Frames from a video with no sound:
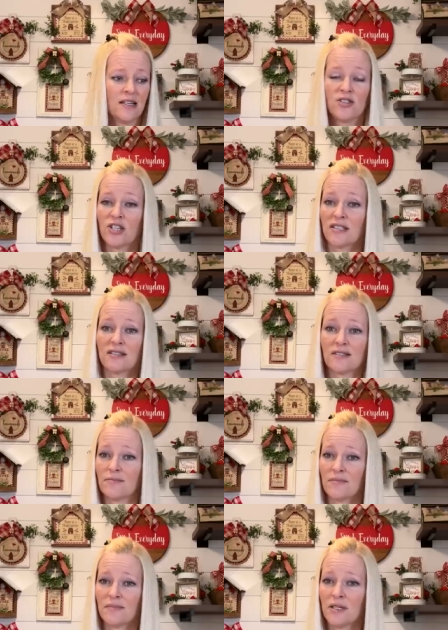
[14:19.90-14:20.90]
just,
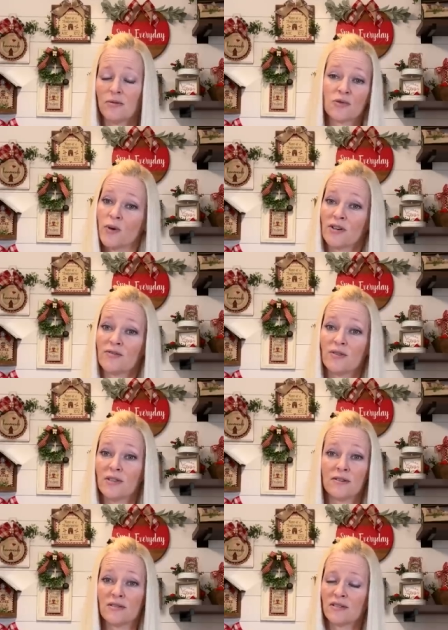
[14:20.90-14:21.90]
it was wonderful.
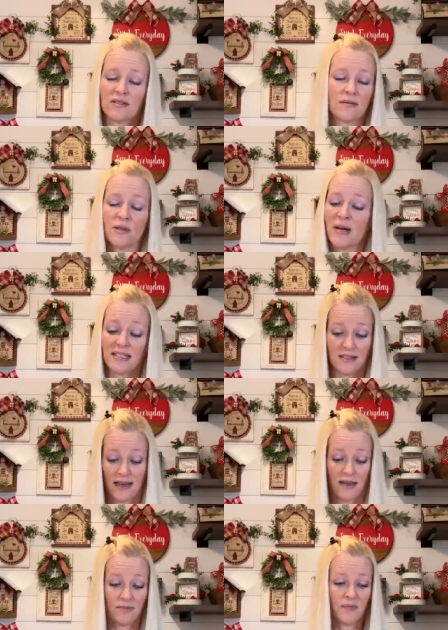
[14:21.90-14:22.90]
It was the best
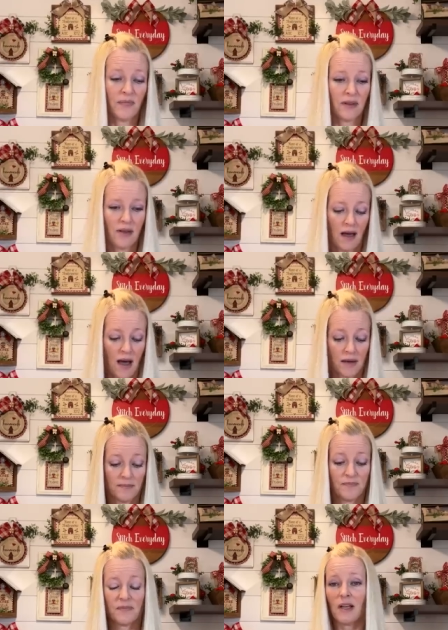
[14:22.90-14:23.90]
day.
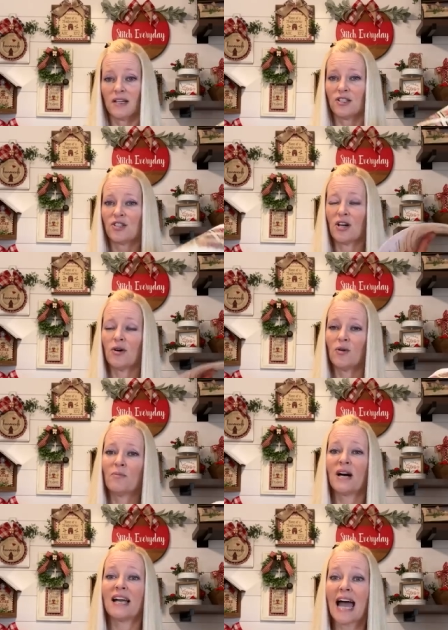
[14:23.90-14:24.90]
Um, so,
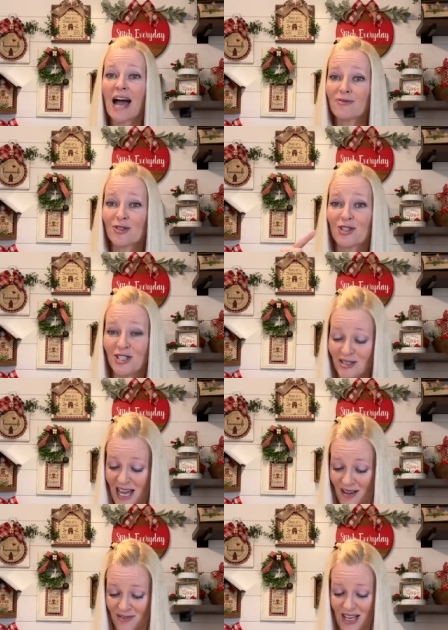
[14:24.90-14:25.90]
but after she
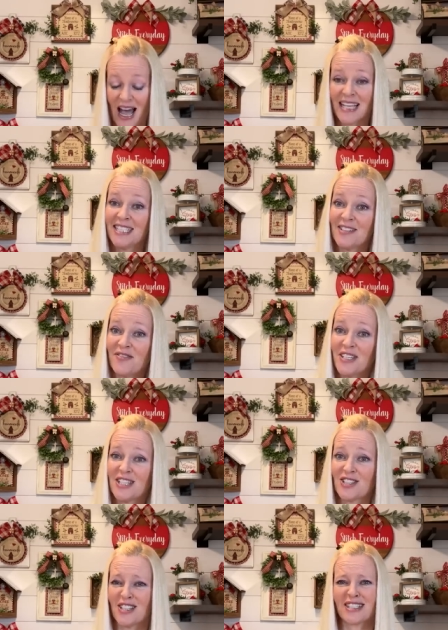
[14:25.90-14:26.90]
left, I did
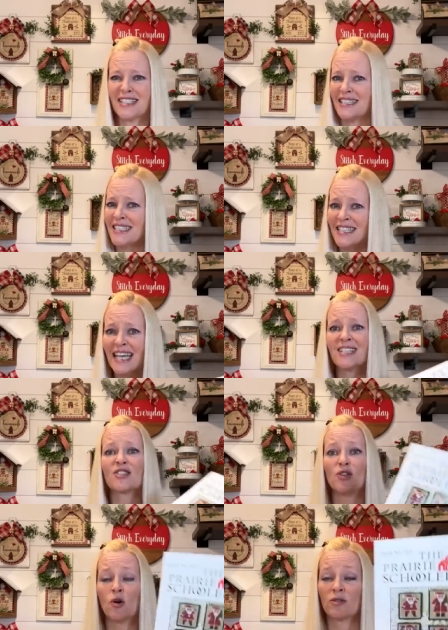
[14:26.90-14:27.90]
finish this because this takes
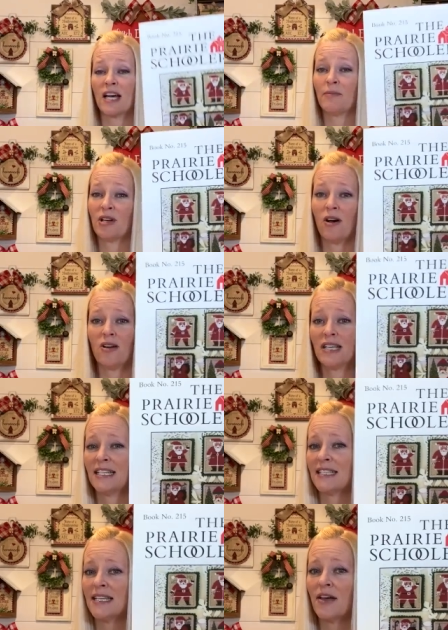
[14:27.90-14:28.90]
no time at all. And
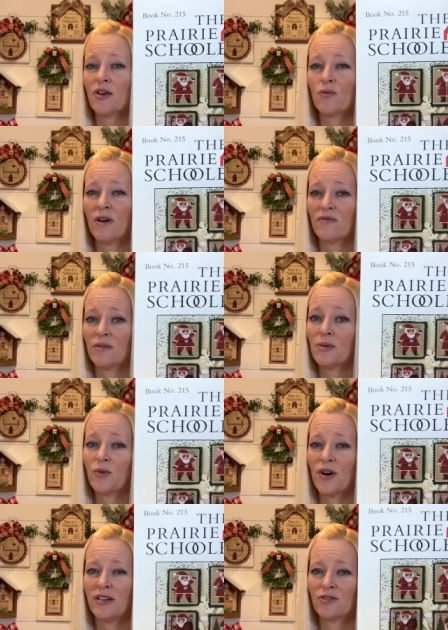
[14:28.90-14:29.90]
it's another one from the
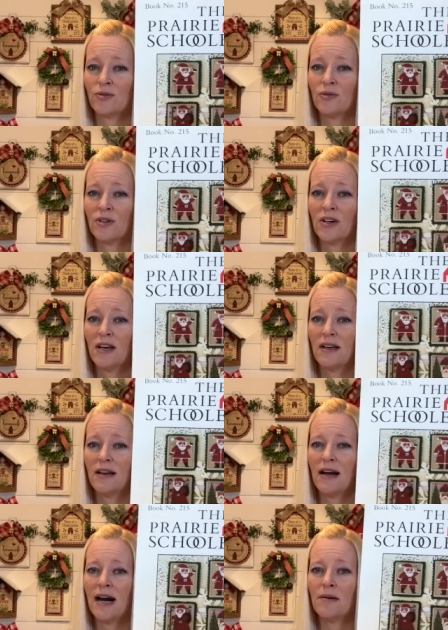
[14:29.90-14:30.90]
Prairie Schooler
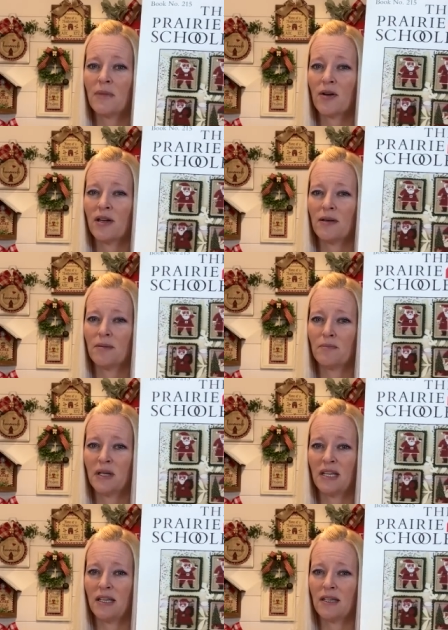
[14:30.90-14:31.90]
uh, Mary
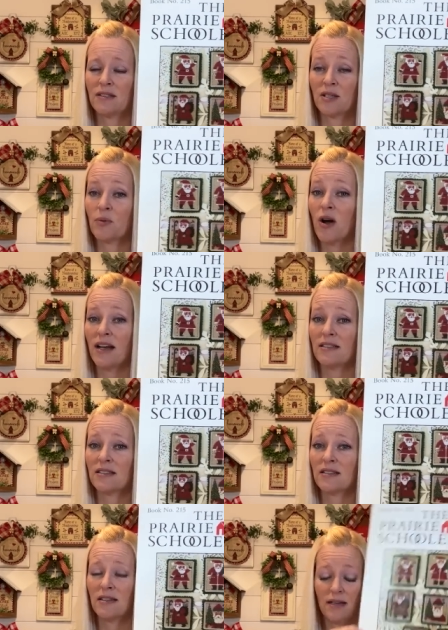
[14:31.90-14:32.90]
Mini
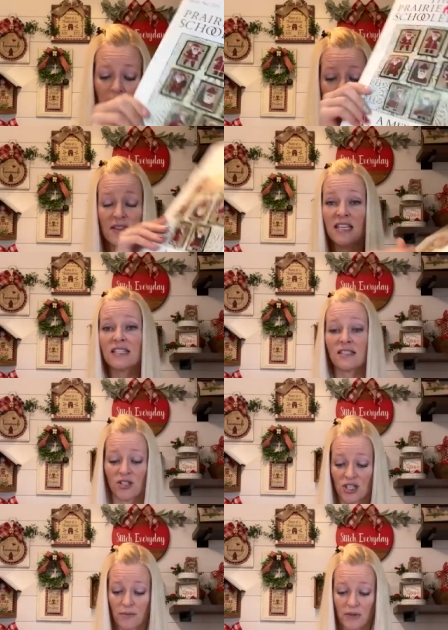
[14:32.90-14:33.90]
Surprise. And these
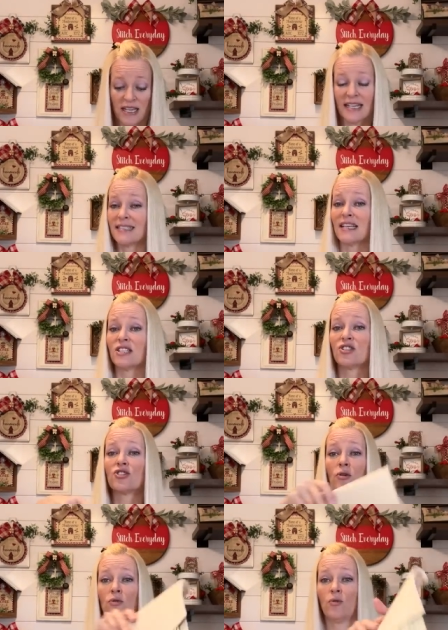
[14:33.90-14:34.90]
stitch up, like I said,
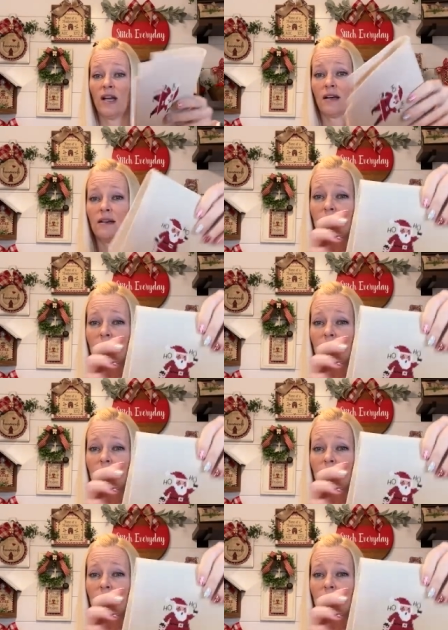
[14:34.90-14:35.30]
so quick.